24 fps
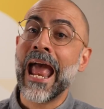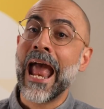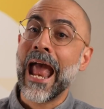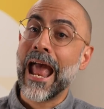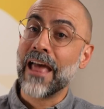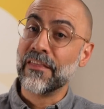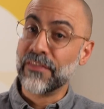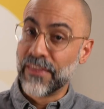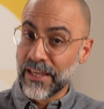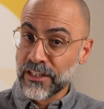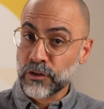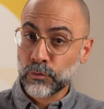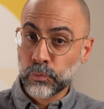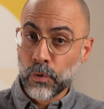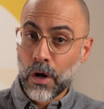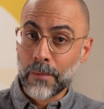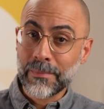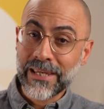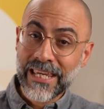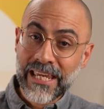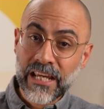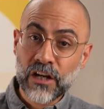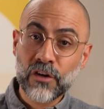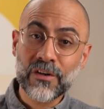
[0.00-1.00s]
and this rum
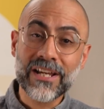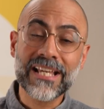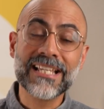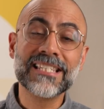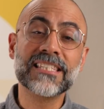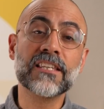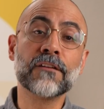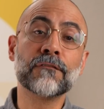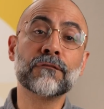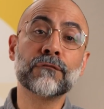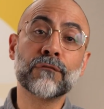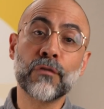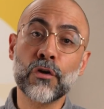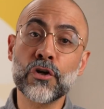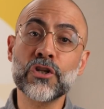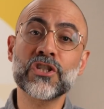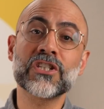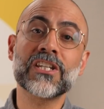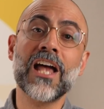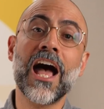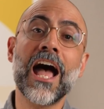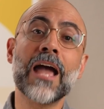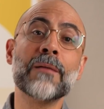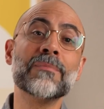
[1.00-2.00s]
here is the first
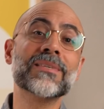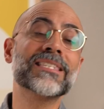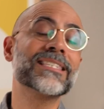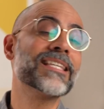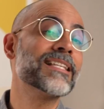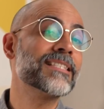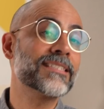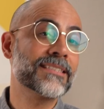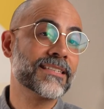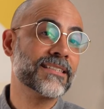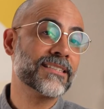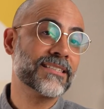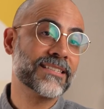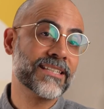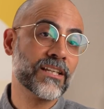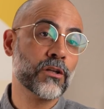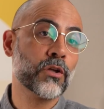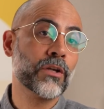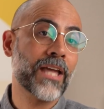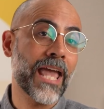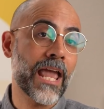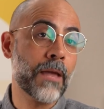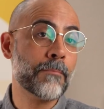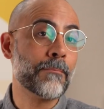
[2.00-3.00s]
time since the still
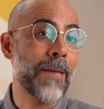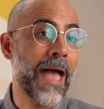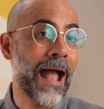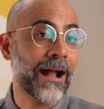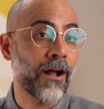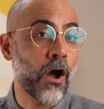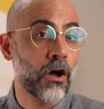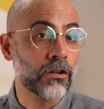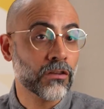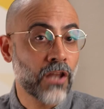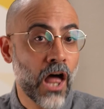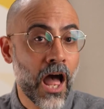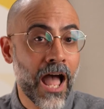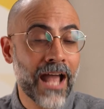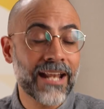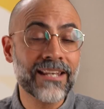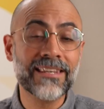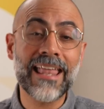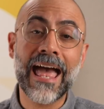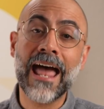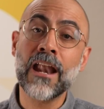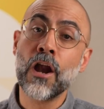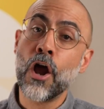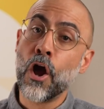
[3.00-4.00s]
came back online
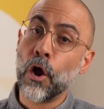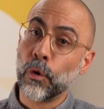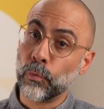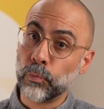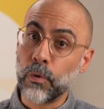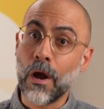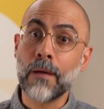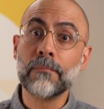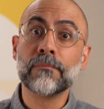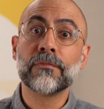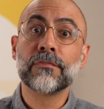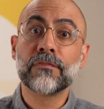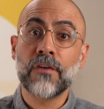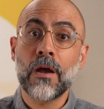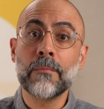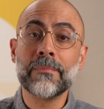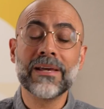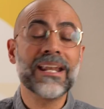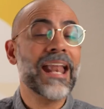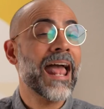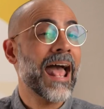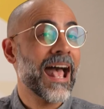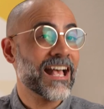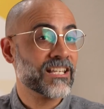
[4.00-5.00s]
that rum from
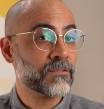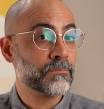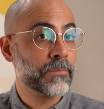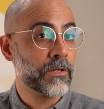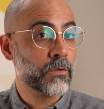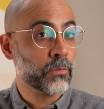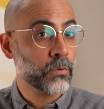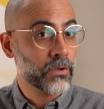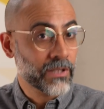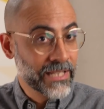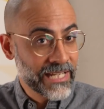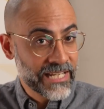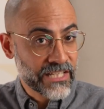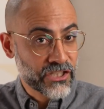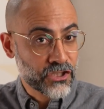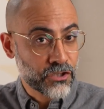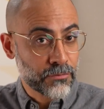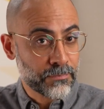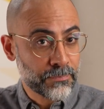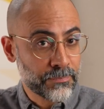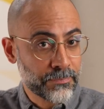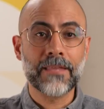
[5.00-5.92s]
it has been released.